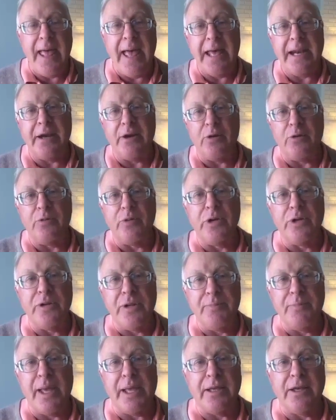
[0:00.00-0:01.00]
and it'll
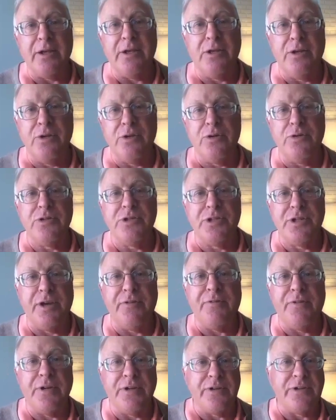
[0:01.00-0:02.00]
really make a huge
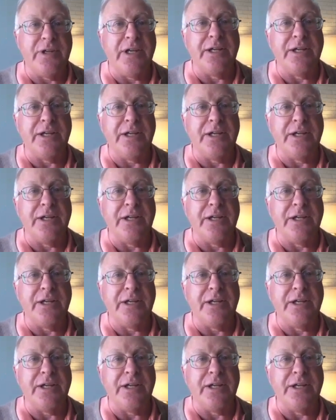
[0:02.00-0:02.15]
difference